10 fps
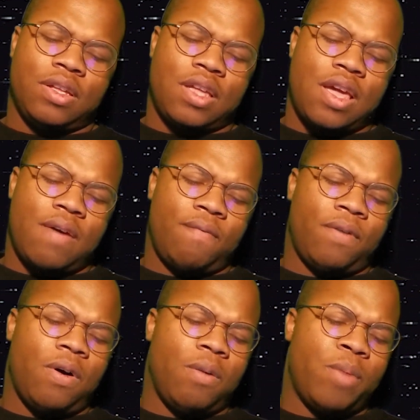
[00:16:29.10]
Can't
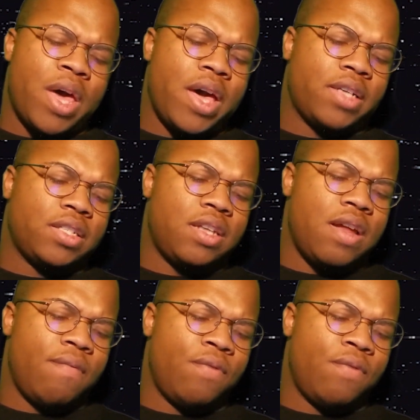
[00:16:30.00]
fall back, stand